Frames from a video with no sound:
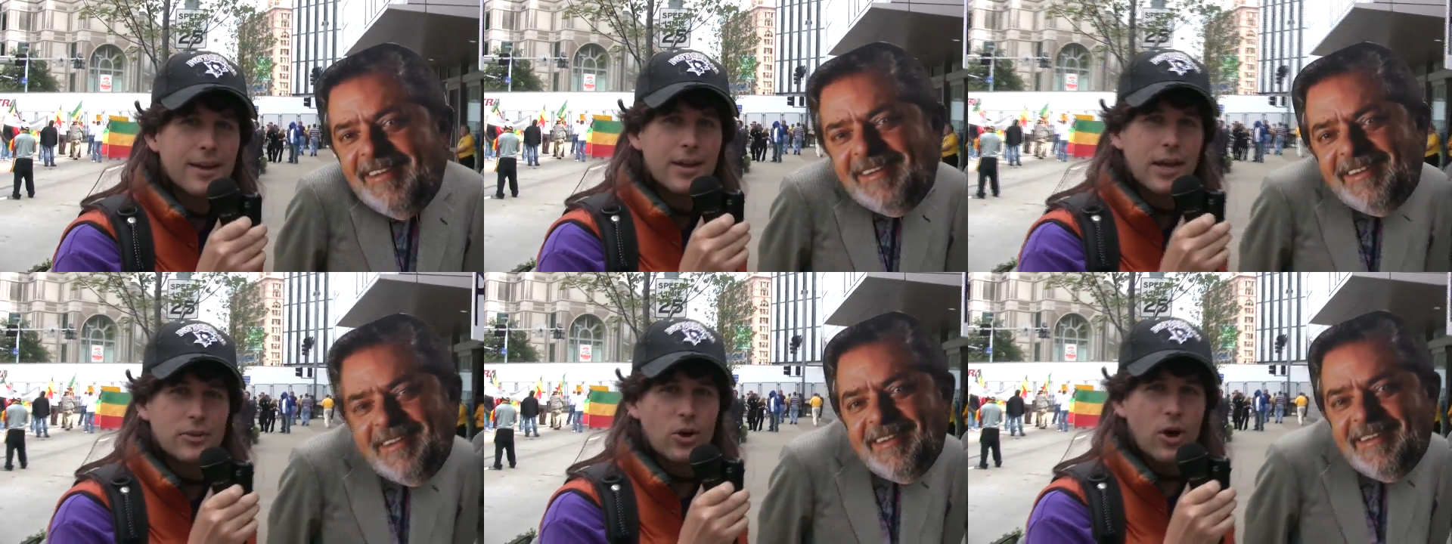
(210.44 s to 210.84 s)

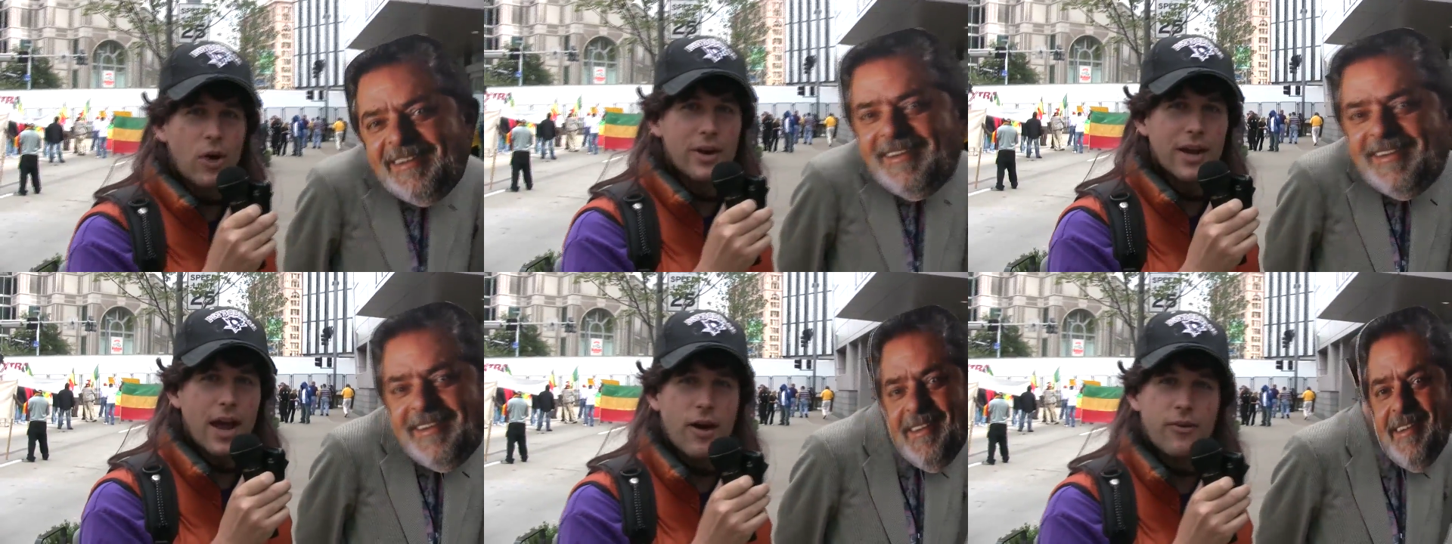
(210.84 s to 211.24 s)
Speaker 1: That's all
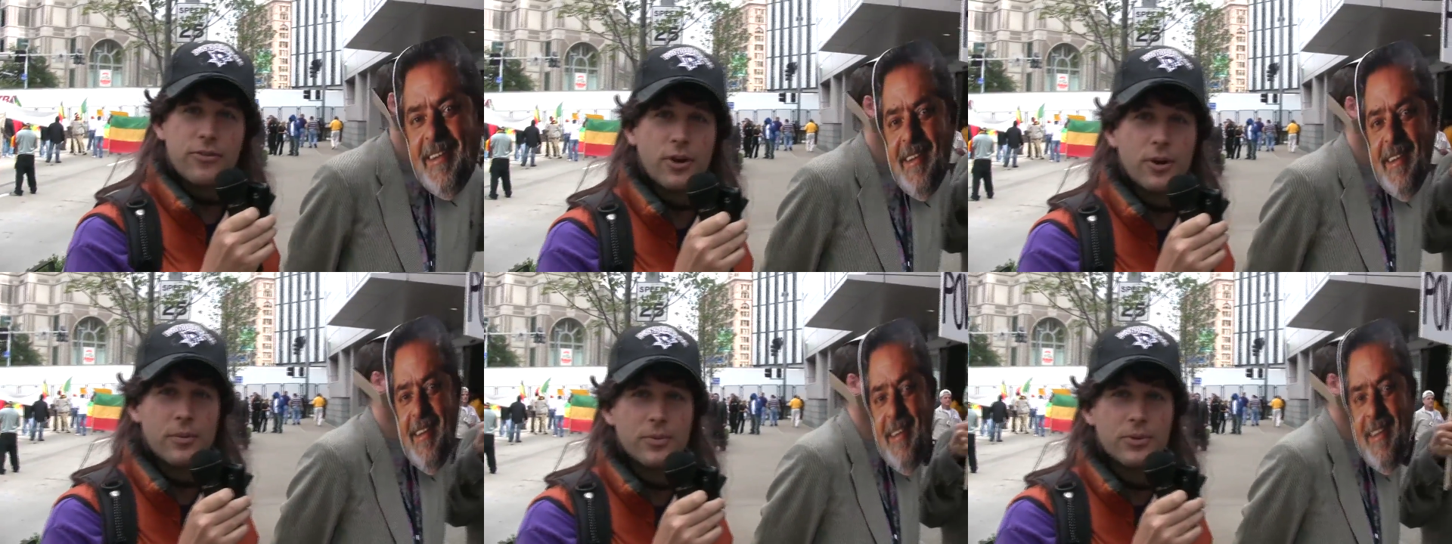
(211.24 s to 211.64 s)
we have
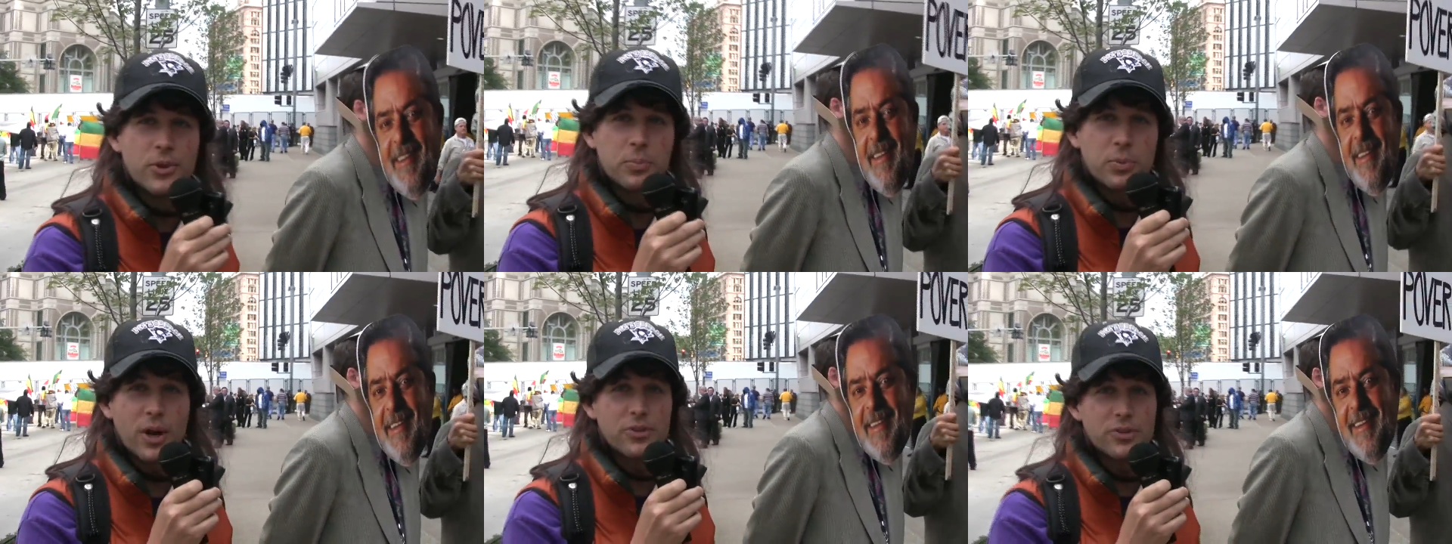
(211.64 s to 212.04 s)
from the
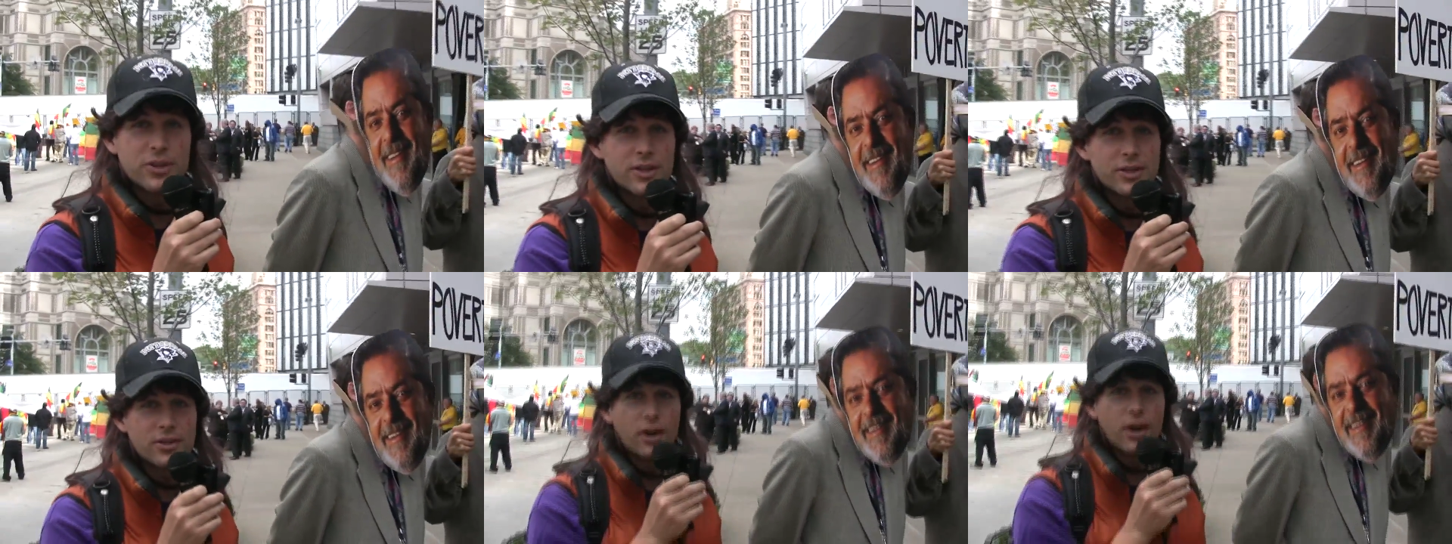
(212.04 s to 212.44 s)

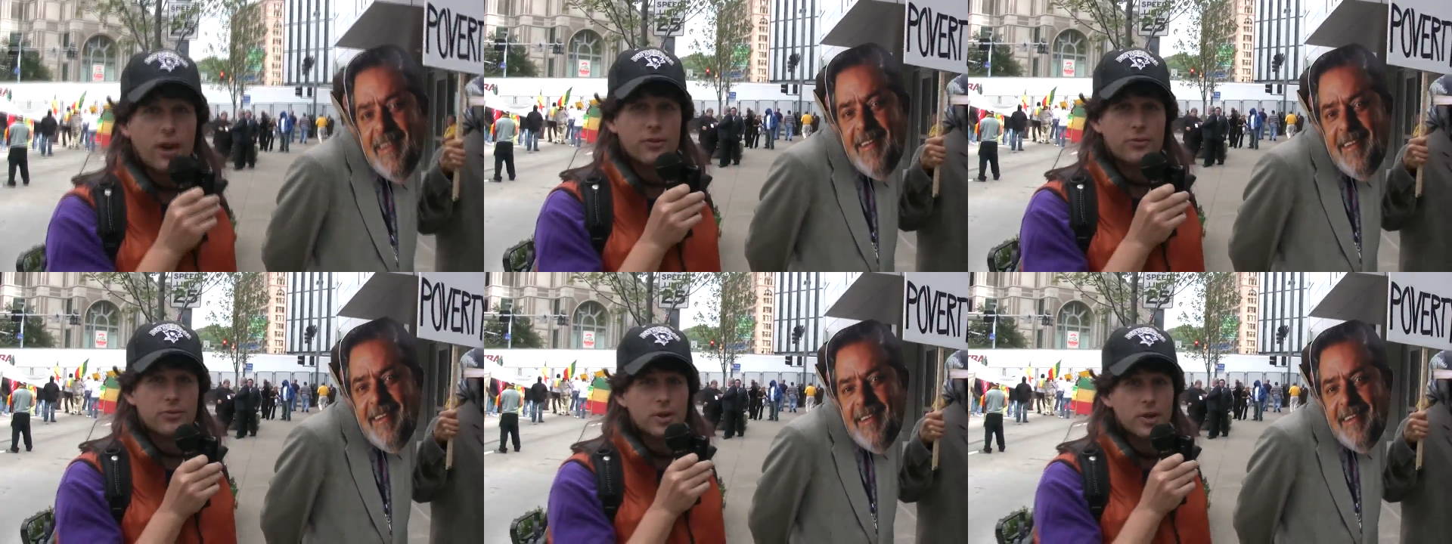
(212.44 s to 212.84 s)
president
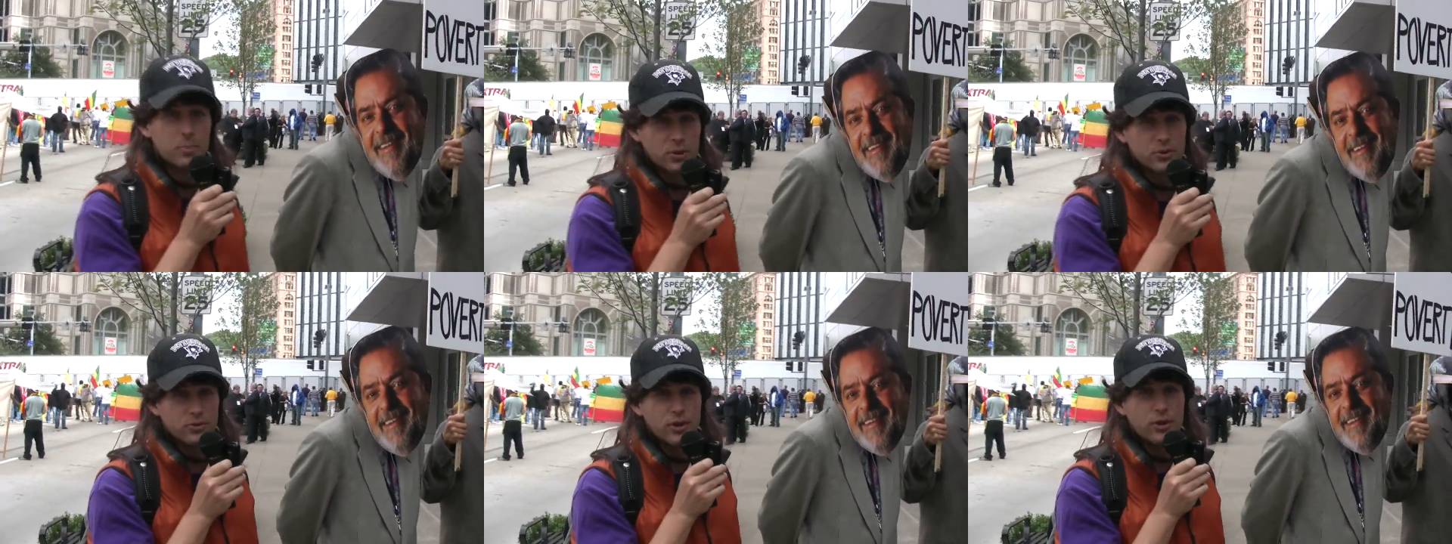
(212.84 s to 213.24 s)
of
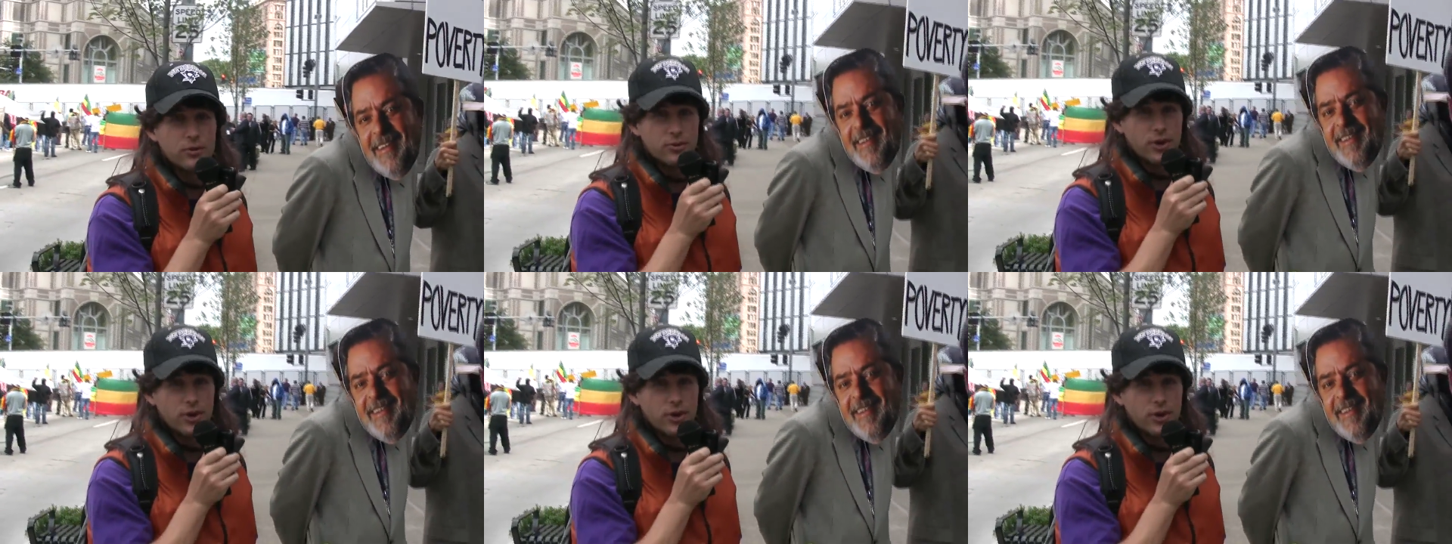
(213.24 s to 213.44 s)
Brazil,